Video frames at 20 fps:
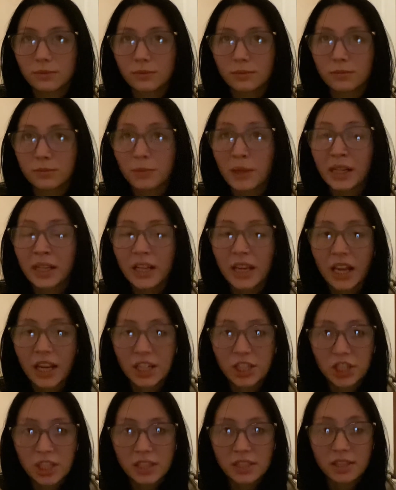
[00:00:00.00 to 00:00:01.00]

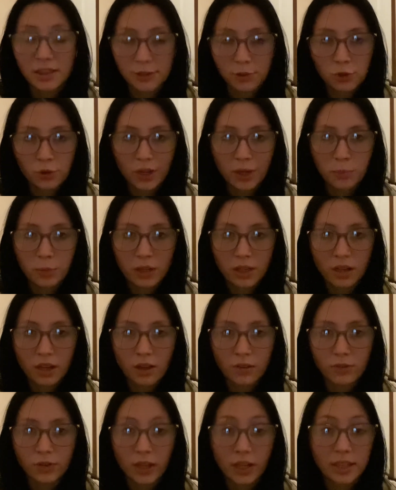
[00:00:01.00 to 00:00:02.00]
Medications in the treatment
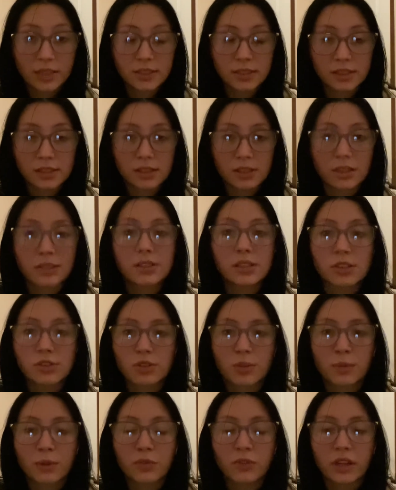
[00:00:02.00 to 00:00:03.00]
of Lennox-Gastaut
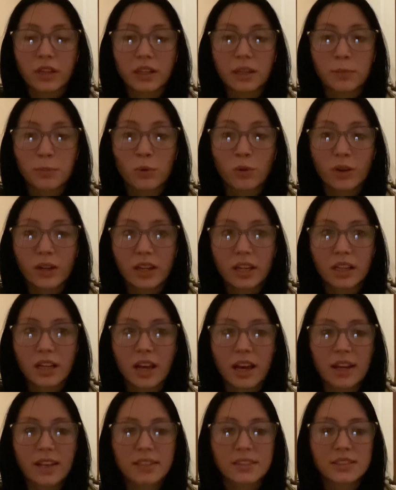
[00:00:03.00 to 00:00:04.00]
syndrome are very important,
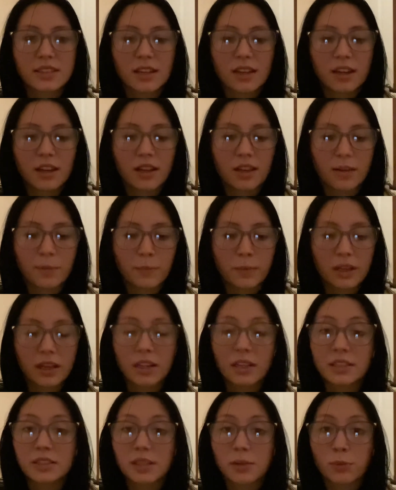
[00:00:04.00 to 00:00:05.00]
as it
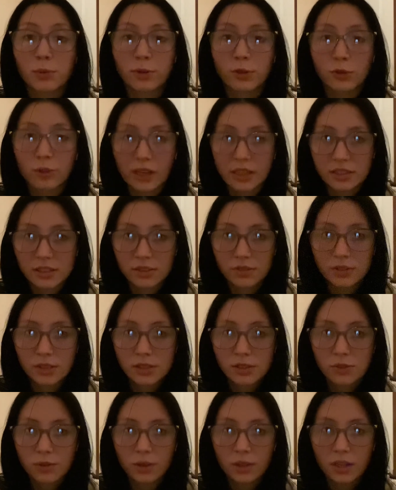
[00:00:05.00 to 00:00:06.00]
is a progressive
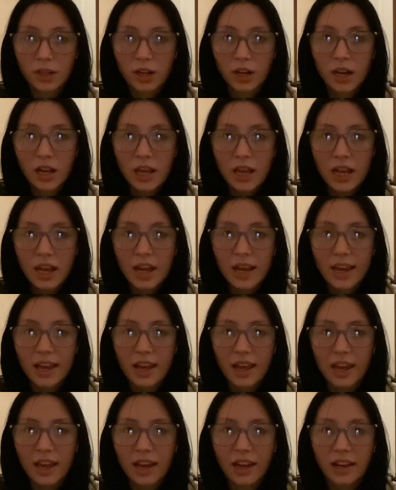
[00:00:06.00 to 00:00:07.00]
disorder,
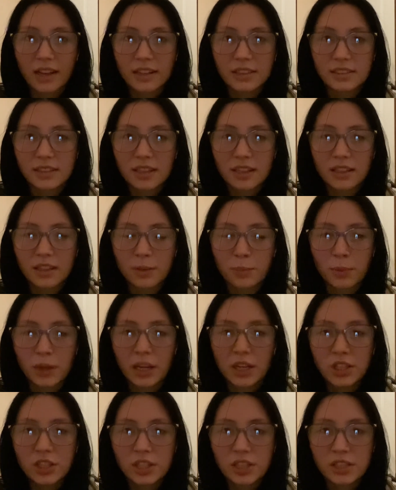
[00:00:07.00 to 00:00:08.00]
and the
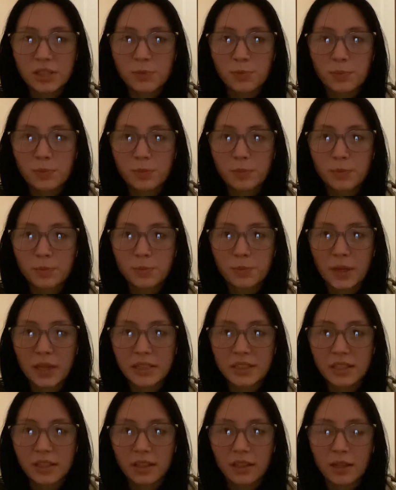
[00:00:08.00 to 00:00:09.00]
patients
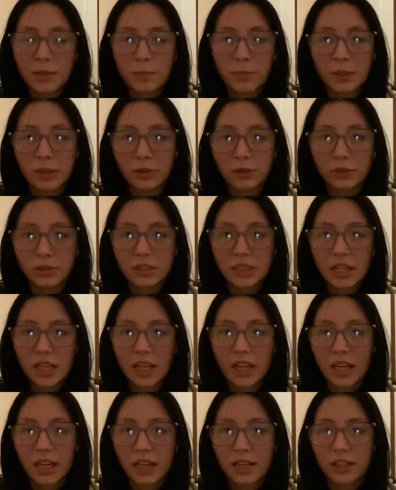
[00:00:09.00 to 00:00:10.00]
basically build
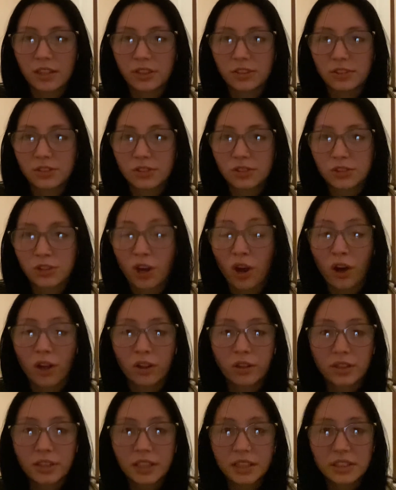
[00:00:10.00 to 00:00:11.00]
a
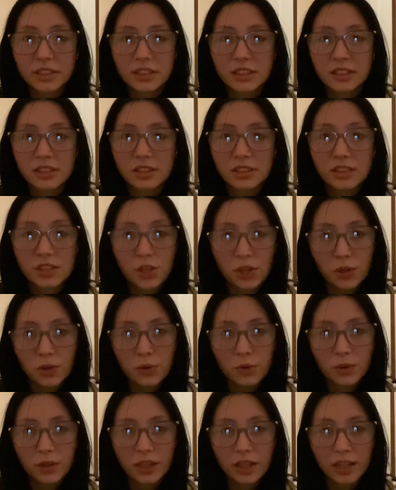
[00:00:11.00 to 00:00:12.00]
tolerance
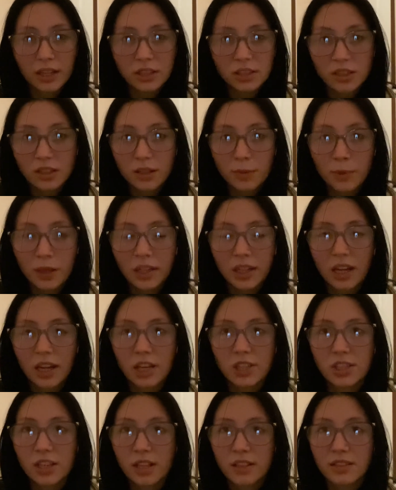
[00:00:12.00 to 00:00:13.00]
to each of the
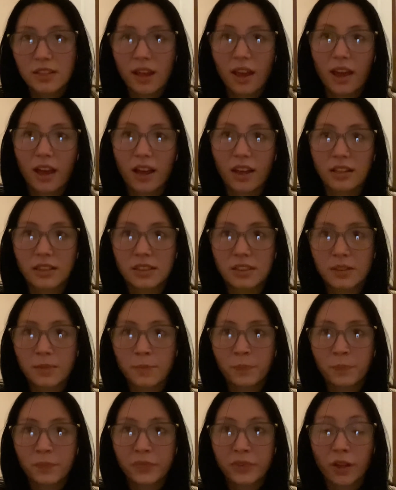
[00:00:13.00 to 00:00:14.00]
medications, and
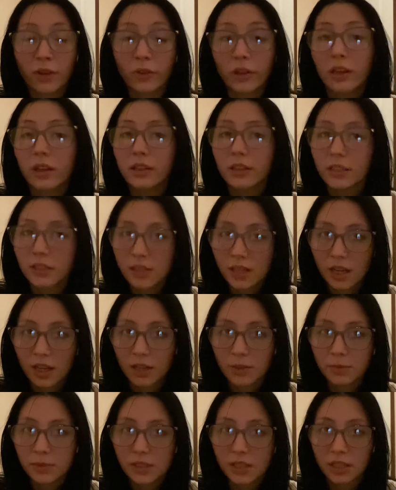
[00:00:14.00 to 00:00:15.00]
a lot of the
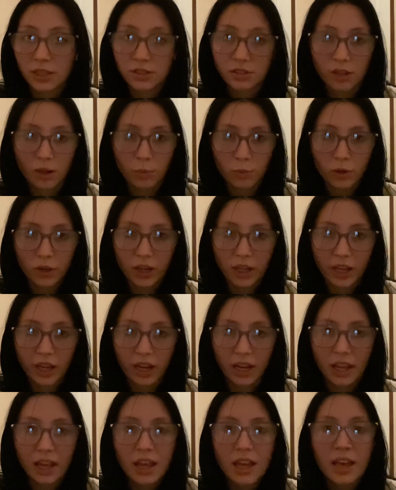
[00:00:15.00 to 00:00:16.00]
times they stop
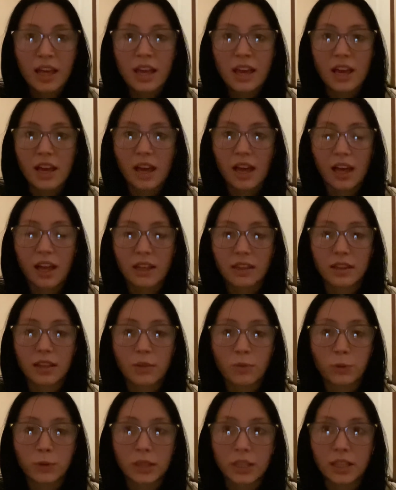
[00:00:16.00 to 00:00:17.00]
working and they
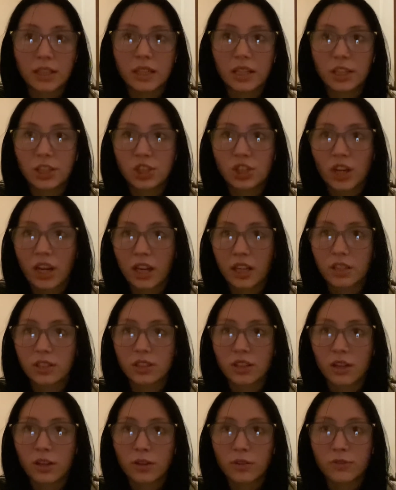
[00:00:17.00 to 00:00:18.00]
will need a change
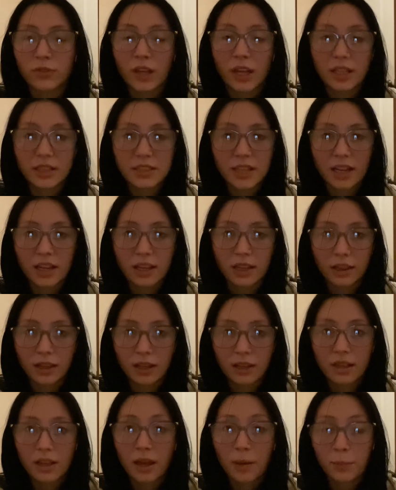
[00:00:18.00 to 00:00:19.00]
of
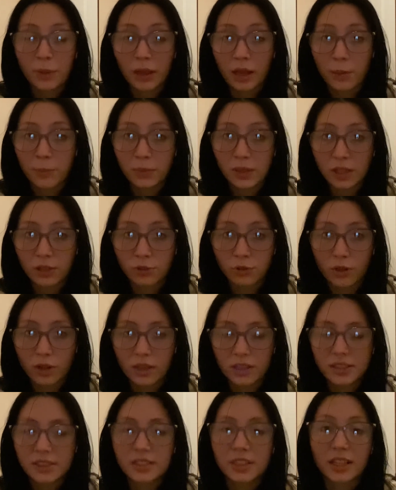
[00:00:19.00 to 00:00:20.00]
anti-epileptic
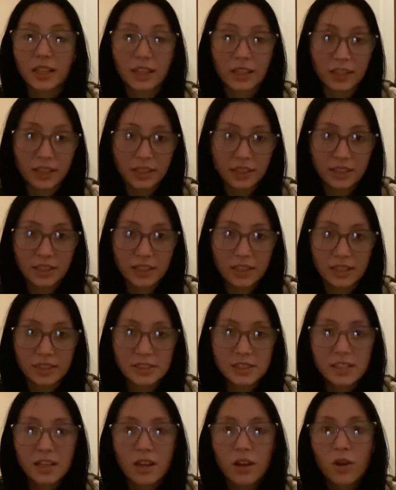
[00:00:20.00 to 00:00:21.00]
drugs,
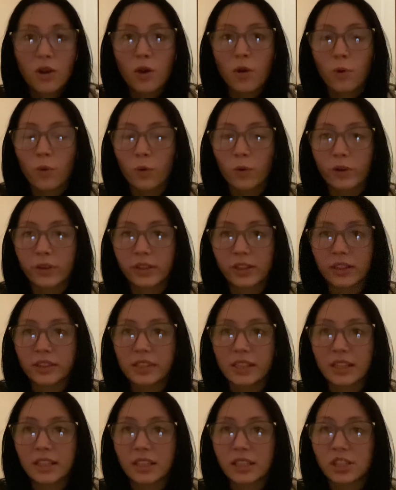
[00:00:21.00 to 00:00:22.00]
AEDs, or they'll
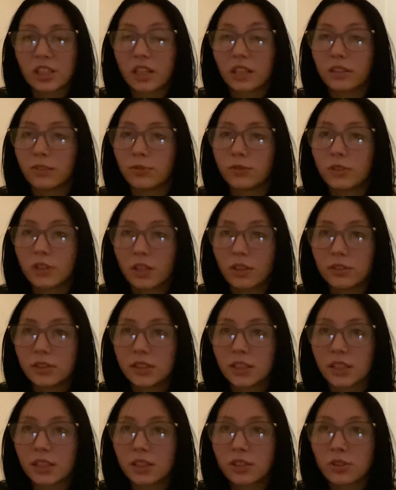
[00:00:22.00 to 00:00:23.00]
need a change of
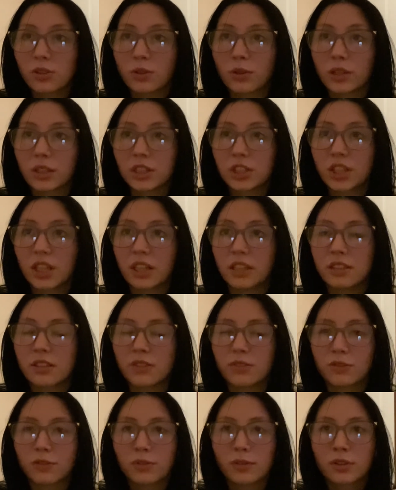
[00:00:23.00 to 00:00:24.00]
dosage or a change
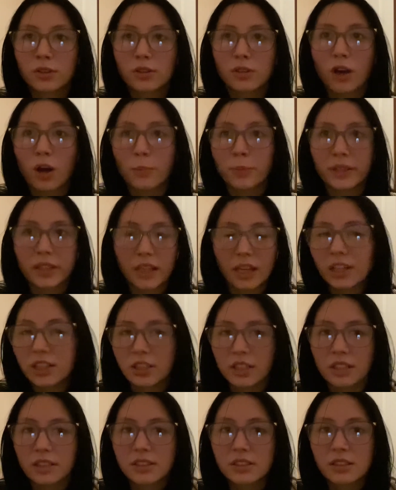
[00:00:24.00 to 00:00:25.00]
of
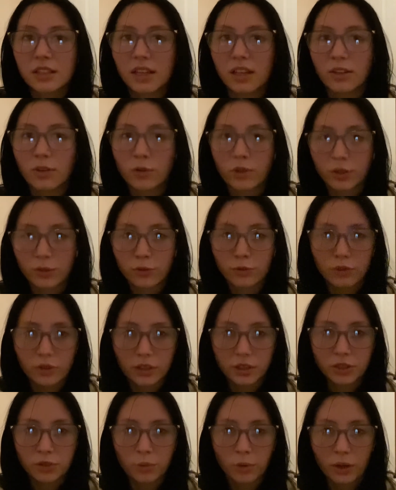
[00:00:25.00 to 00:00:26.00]
combinations in order for it
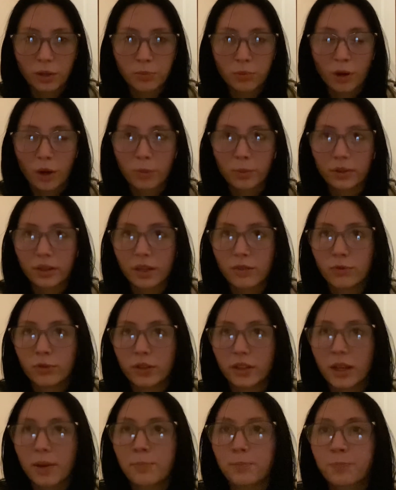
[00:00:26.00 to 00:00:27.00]
to work properly for
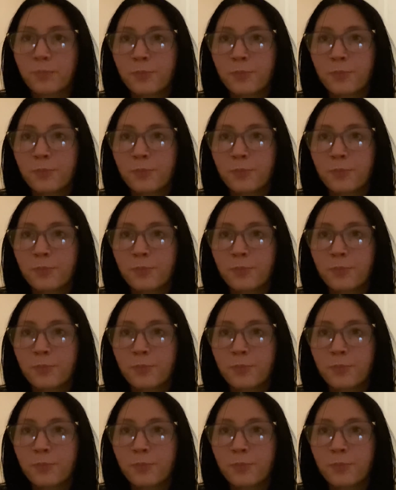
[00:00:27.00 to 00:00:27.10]
them.